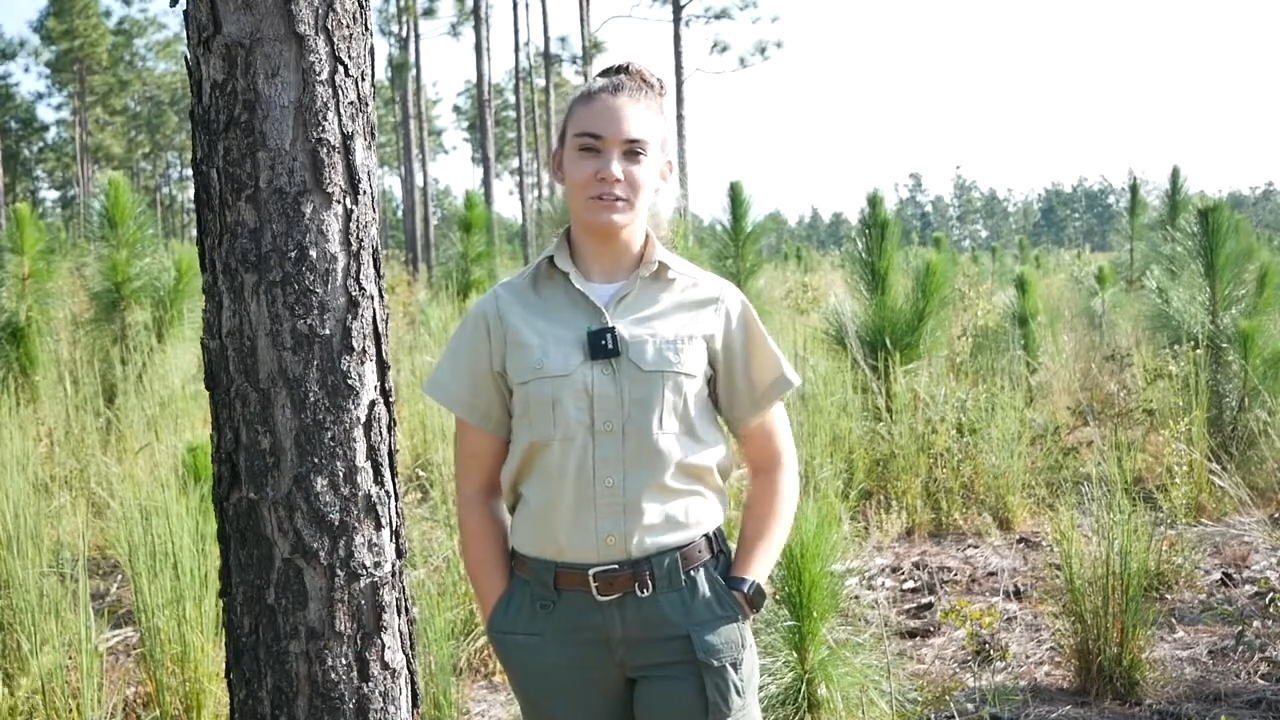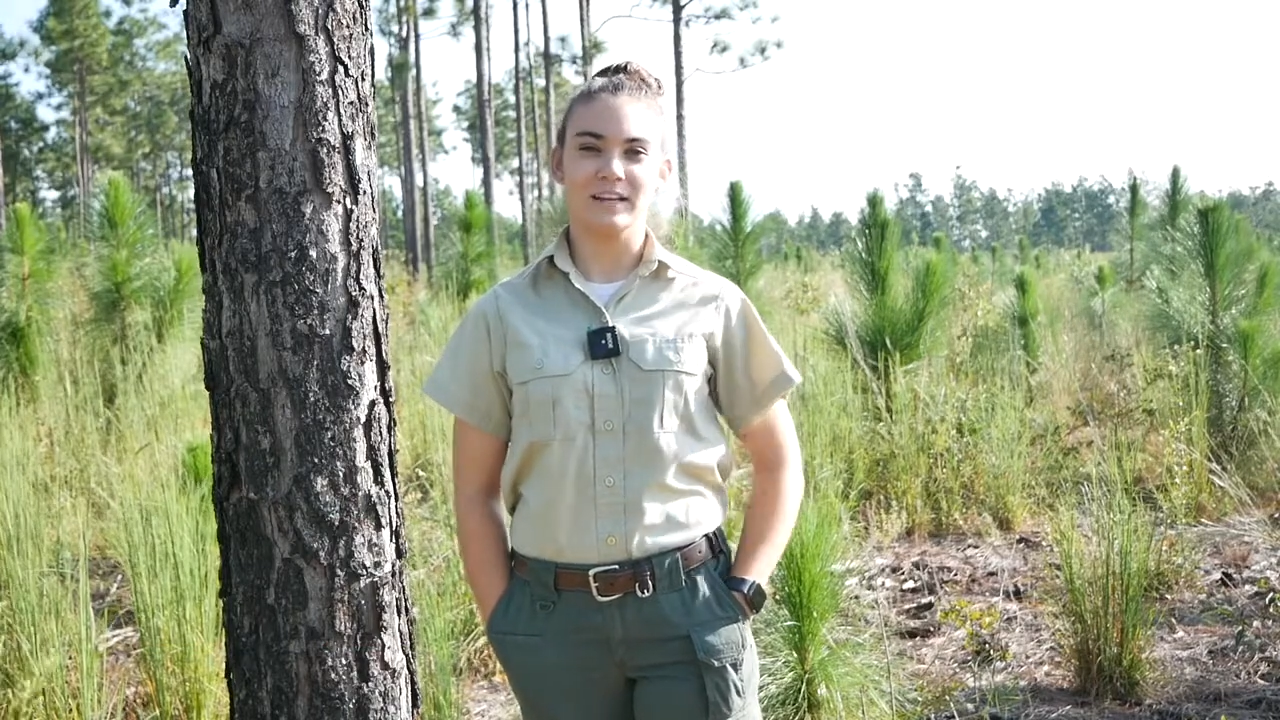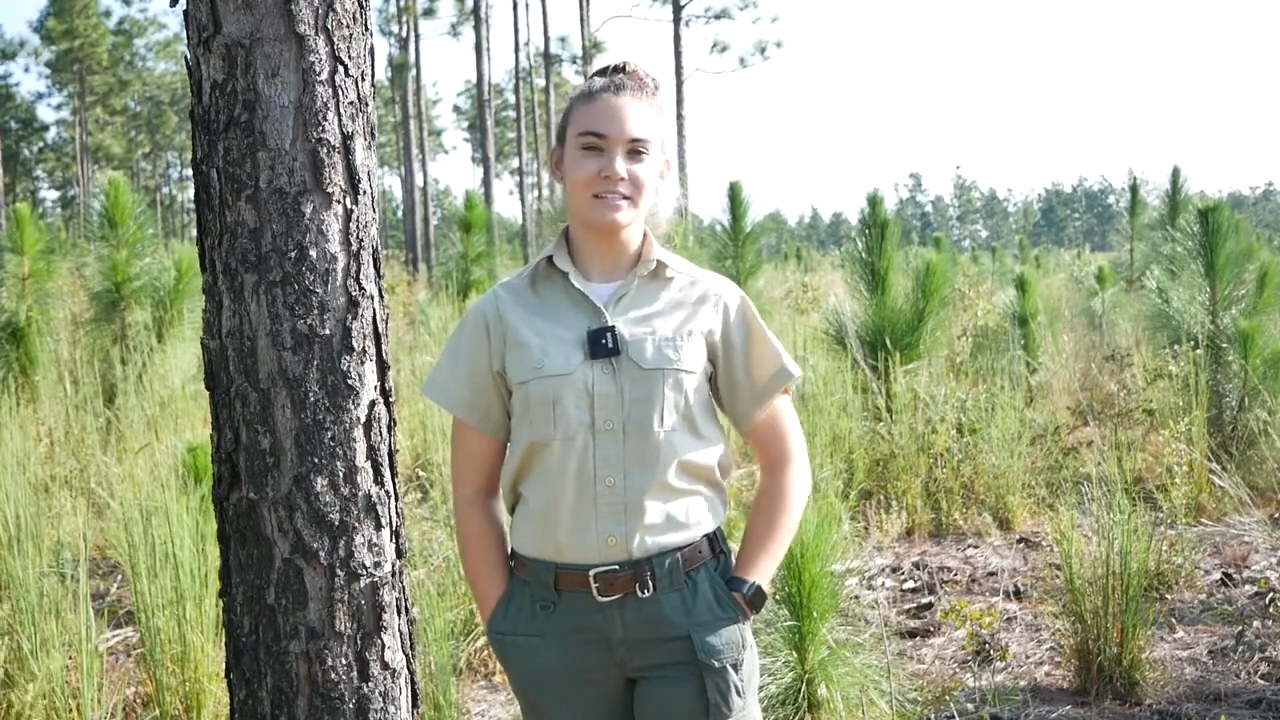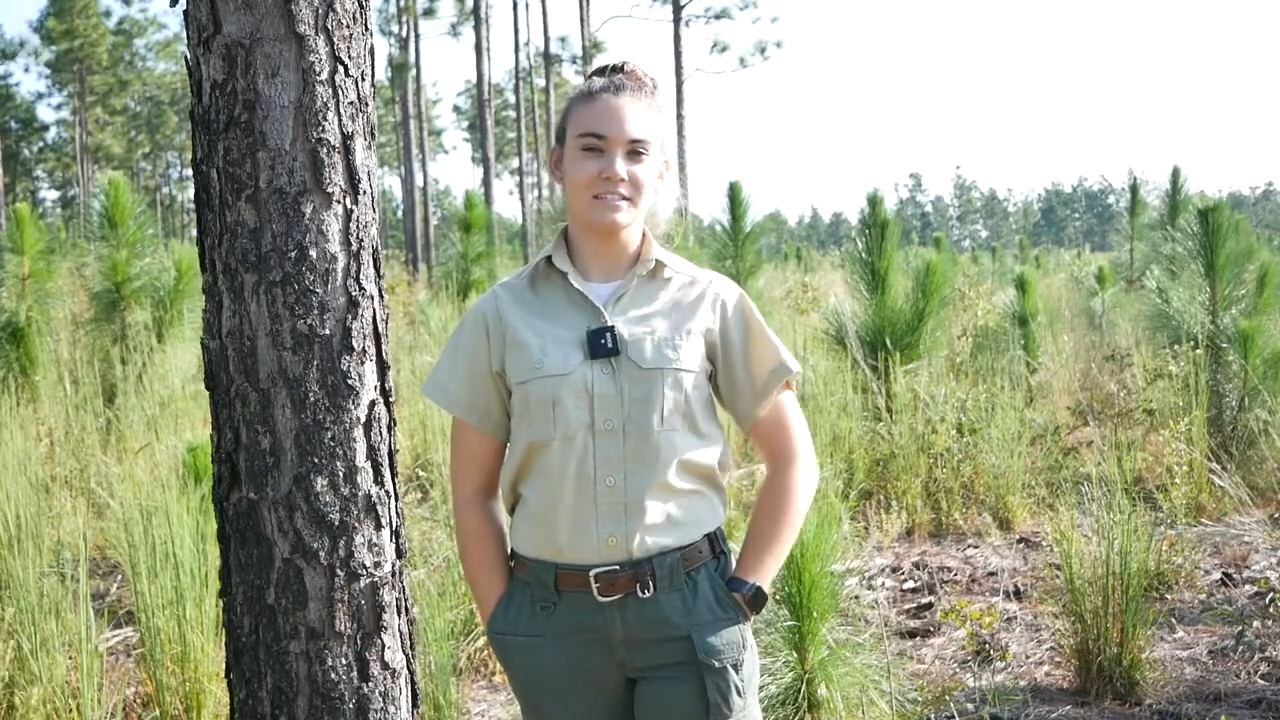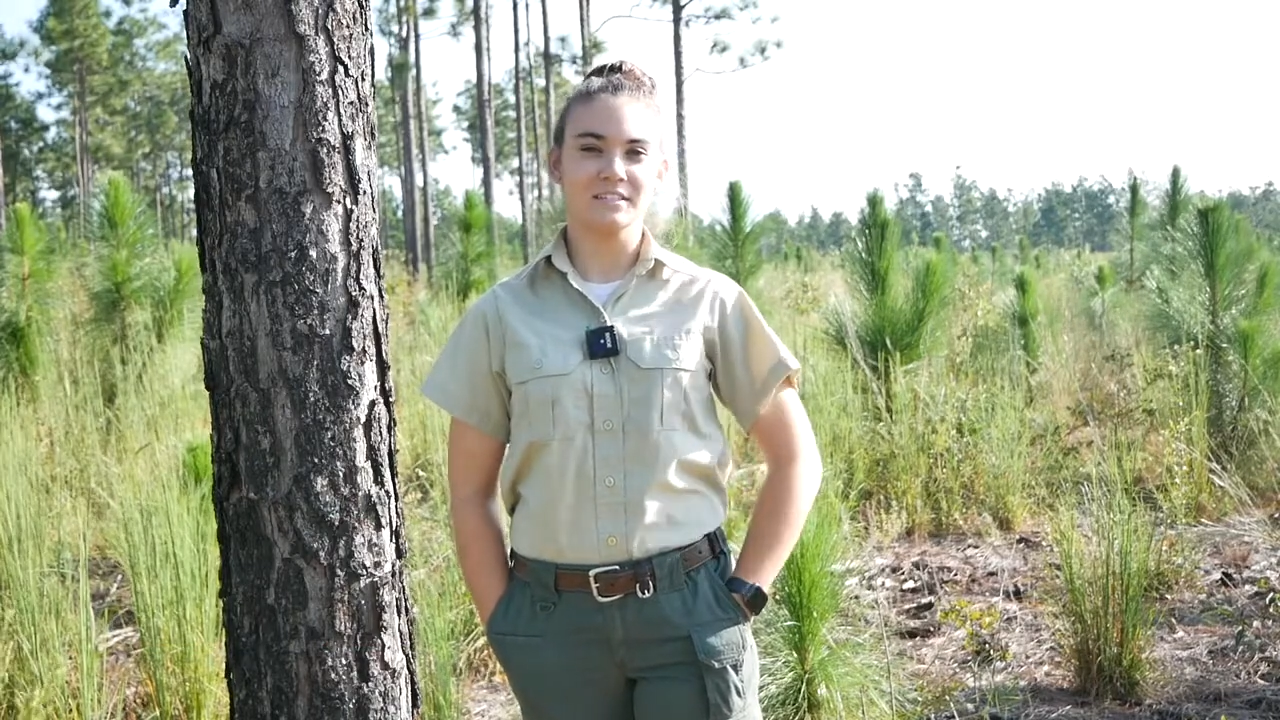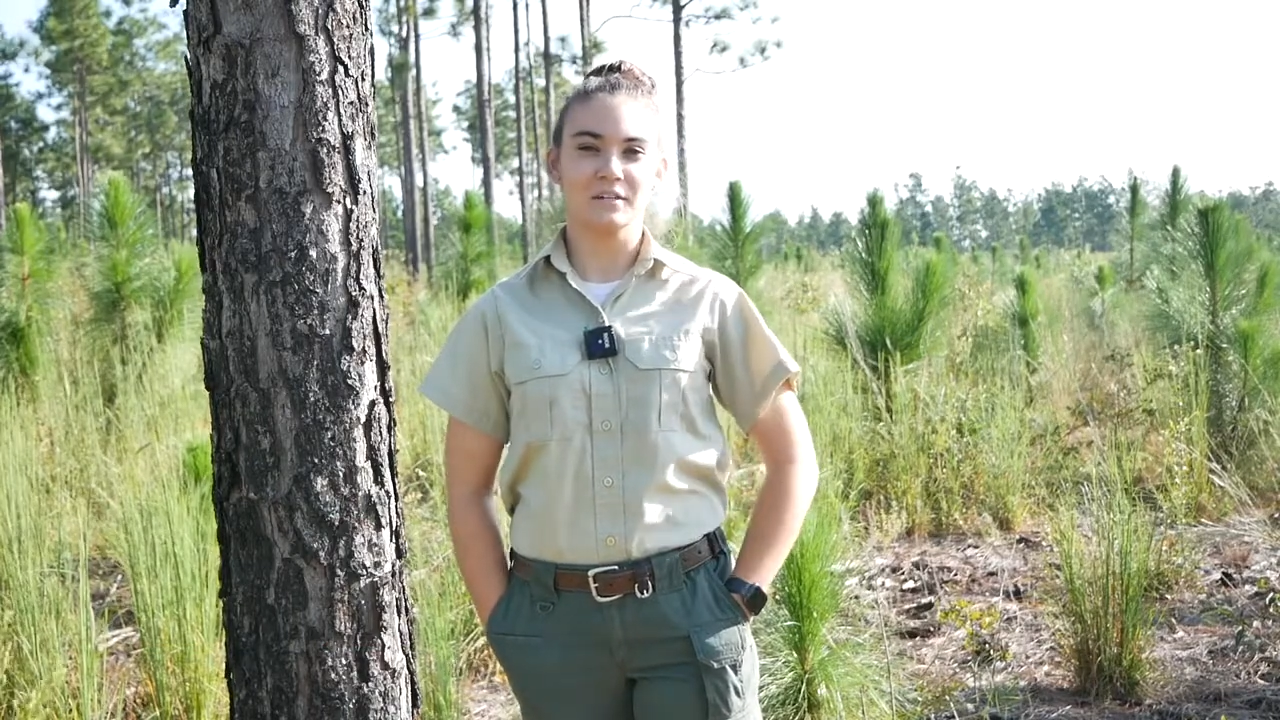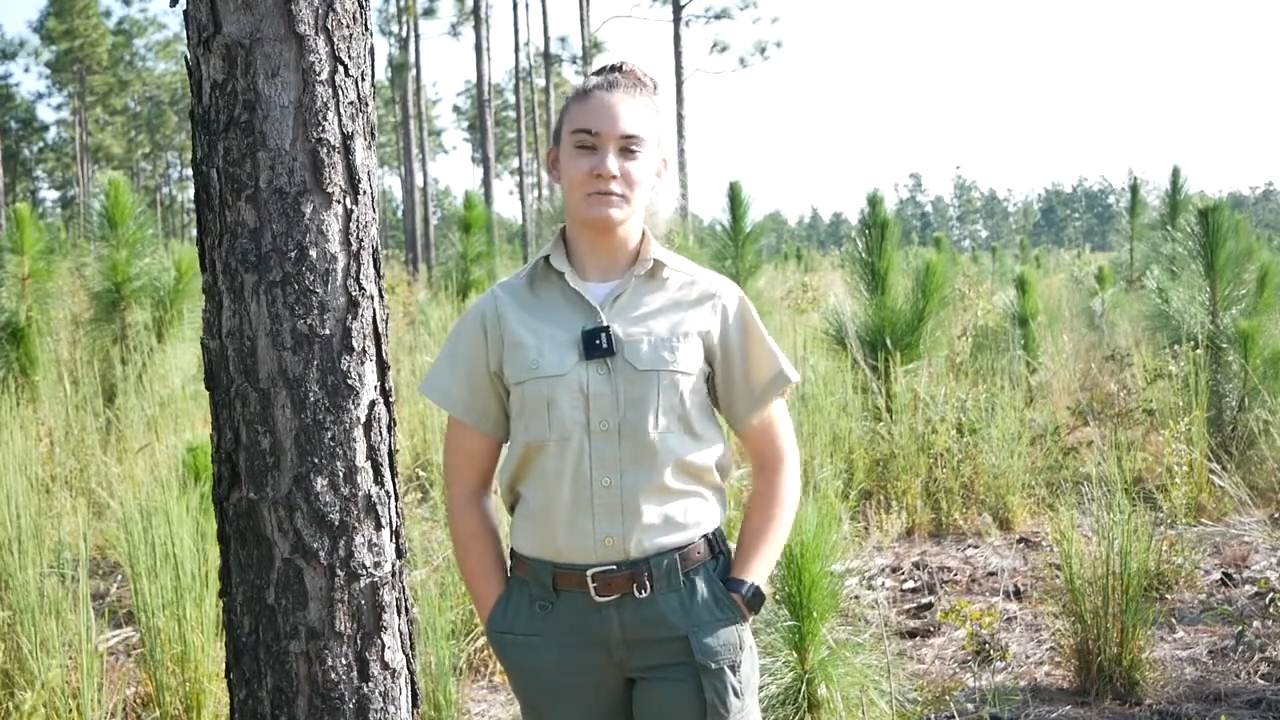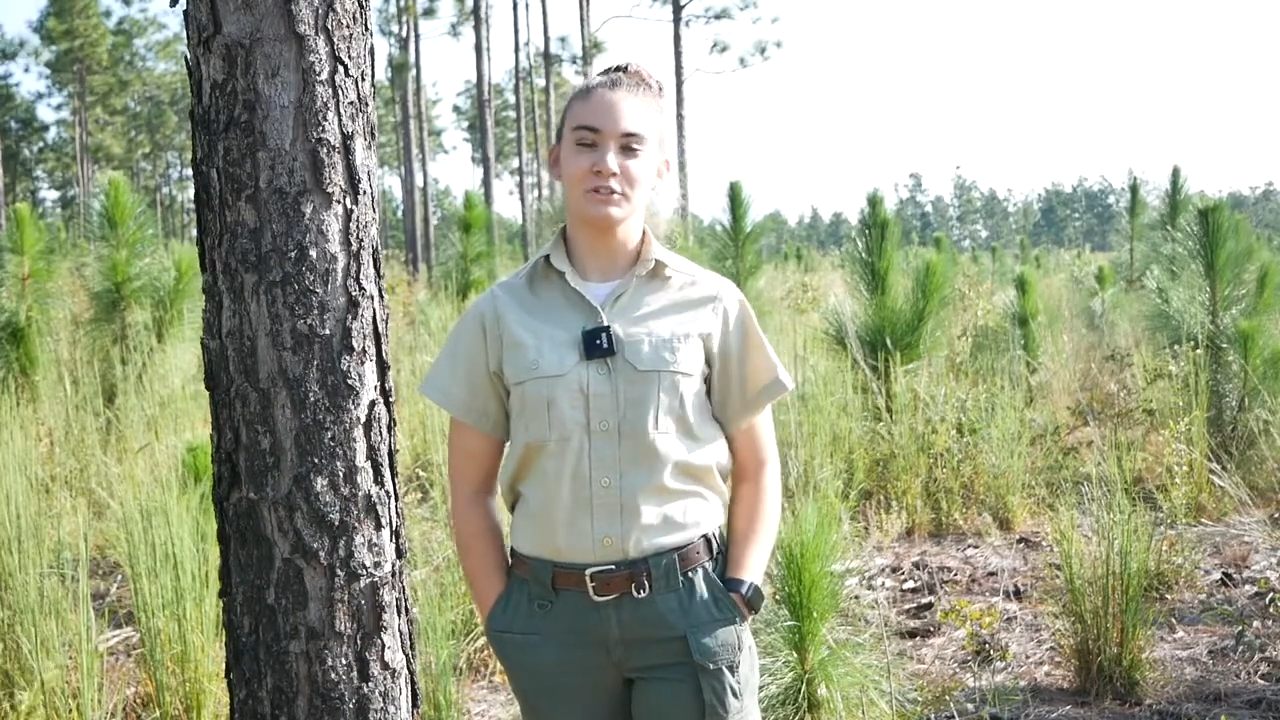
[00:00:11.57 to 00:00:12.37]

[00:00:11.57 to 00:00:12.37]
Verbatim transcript: Lexington and